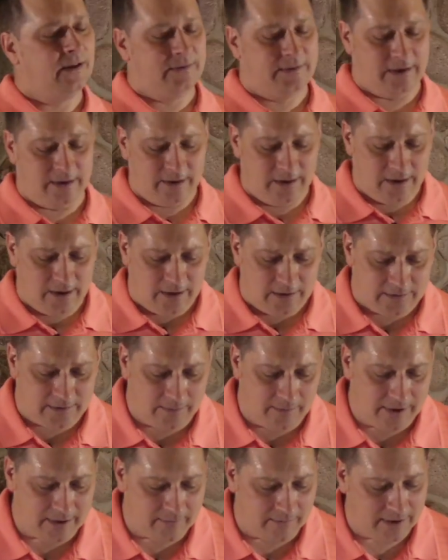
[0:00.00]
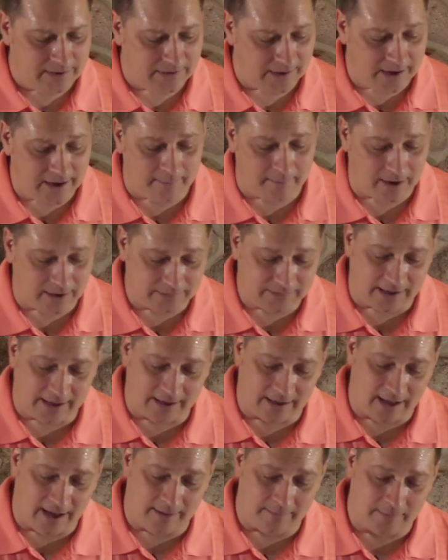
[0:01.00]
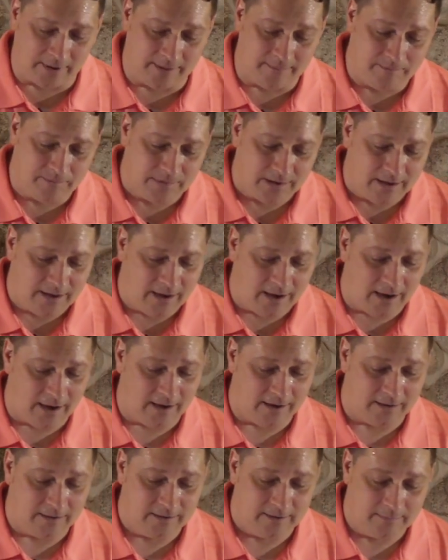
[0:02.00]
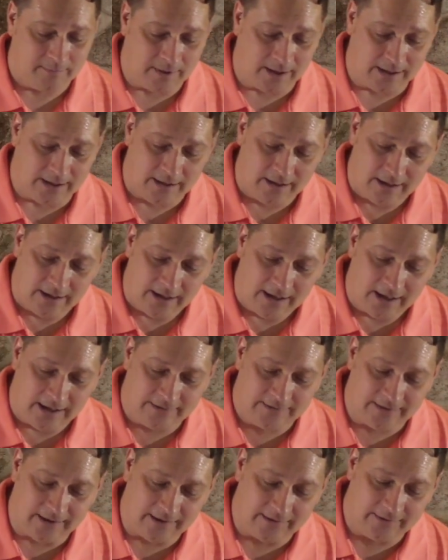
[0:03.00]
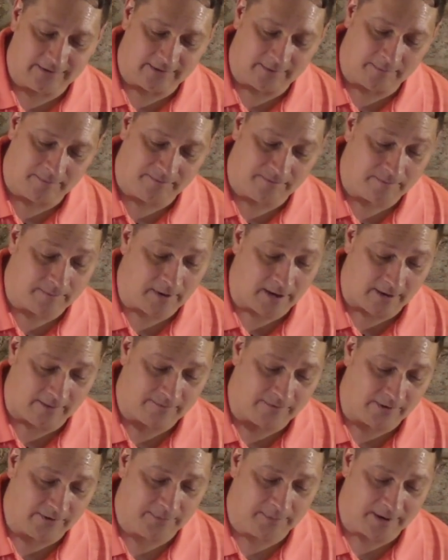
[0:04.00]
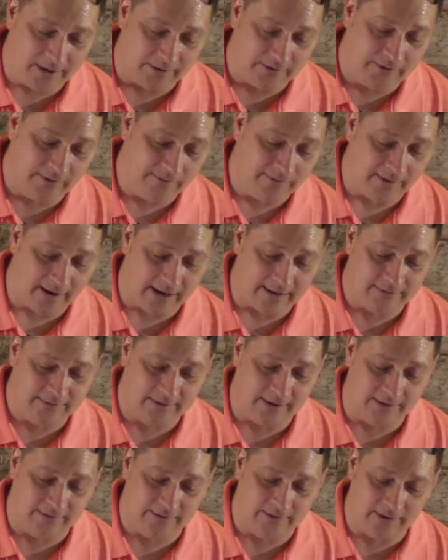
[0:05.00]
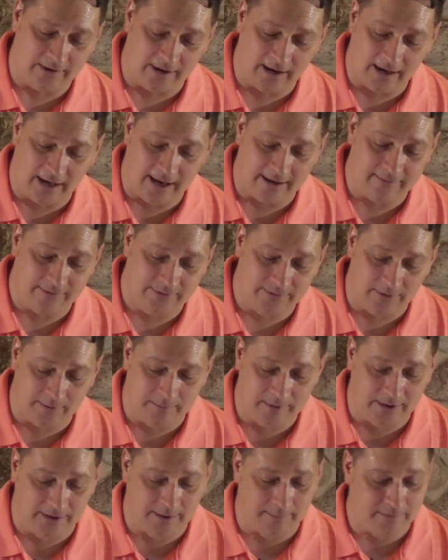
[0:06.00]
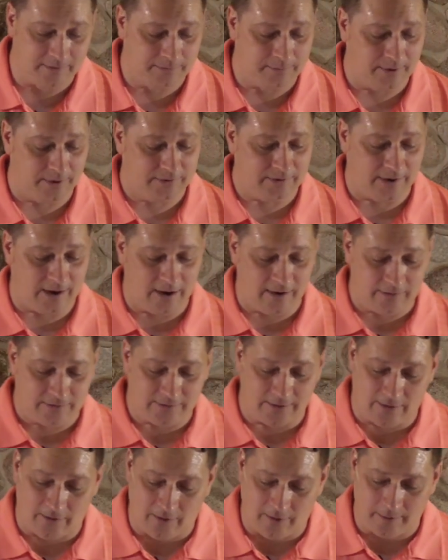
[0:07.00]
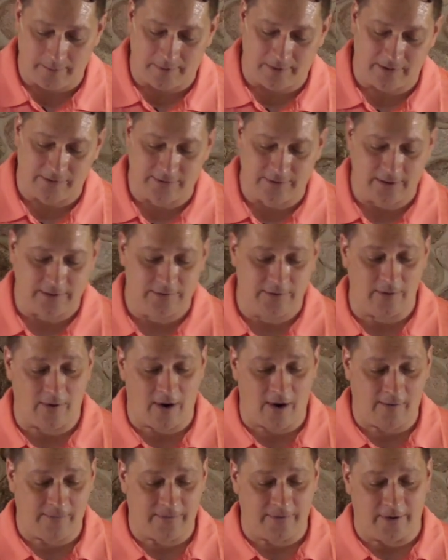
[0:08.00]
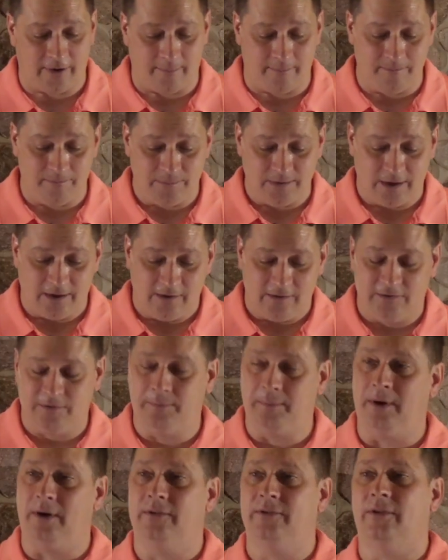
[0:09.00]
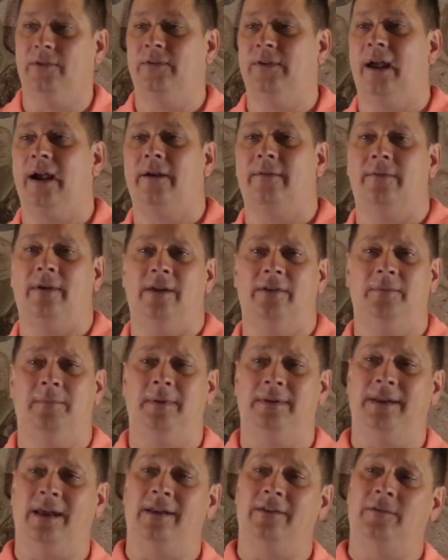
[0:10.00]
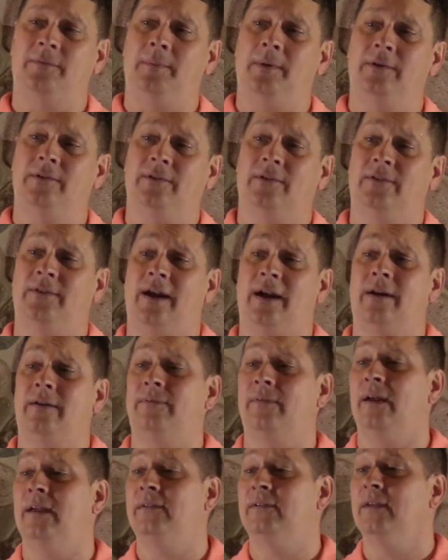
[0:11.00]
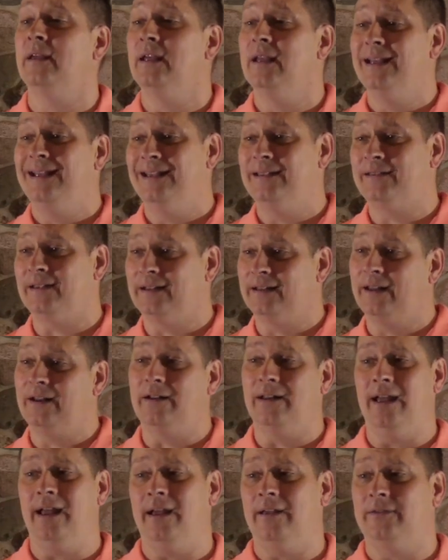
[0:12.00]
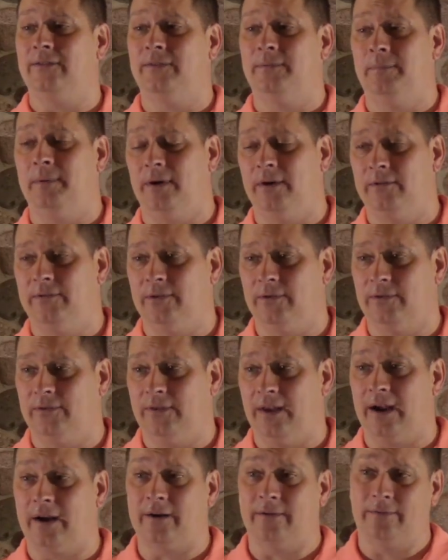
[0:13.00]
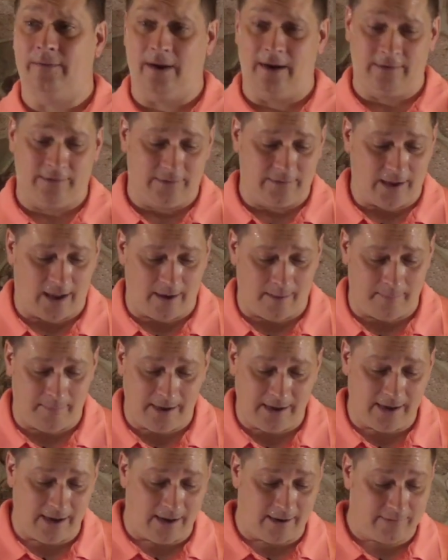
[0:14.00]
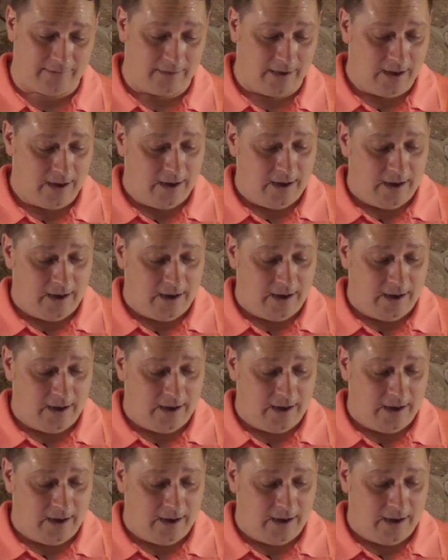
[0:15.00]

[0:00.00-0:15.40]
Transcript: See, we think about that a lot, but it says, 1 Peter 2:5 says, you're a lively stone, built up a spiritual house and a holy priesthood to offer up spiritual sacrifice. But that spiritual sacrifice is a little s spiritual sacrifice, not a big s,